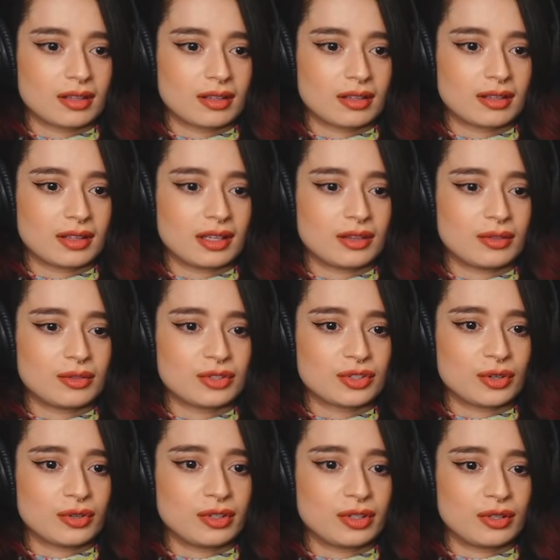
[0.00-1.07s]
They look
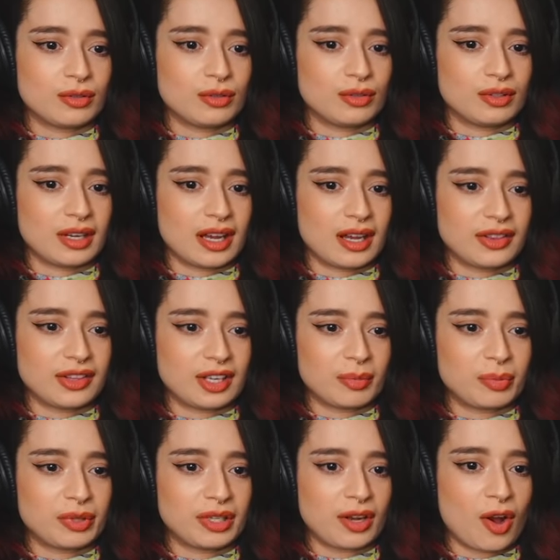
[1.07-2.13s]
so cute now, the
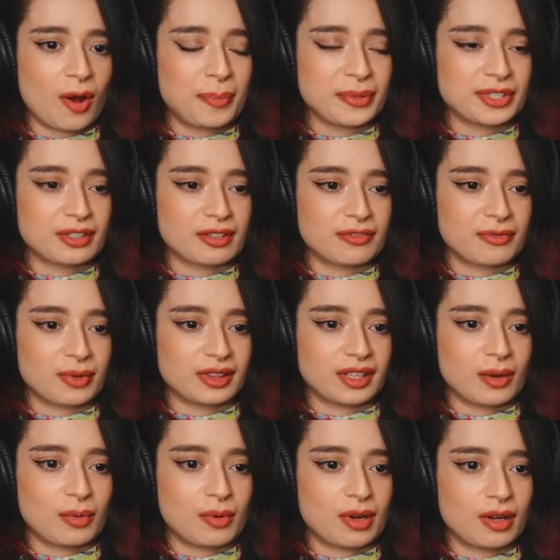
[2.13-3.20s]
complete opposite of what
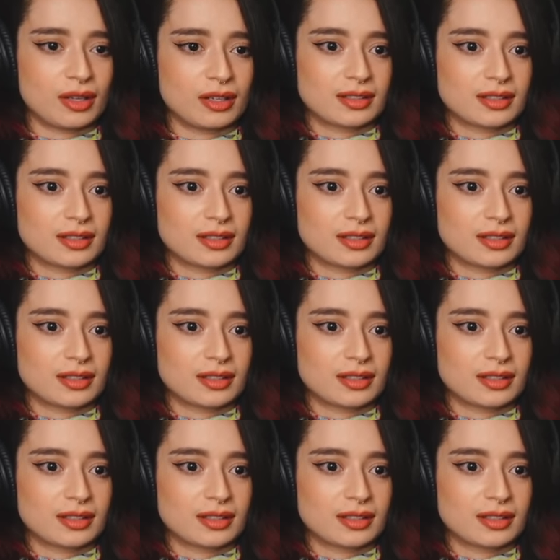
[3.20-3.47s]
they want.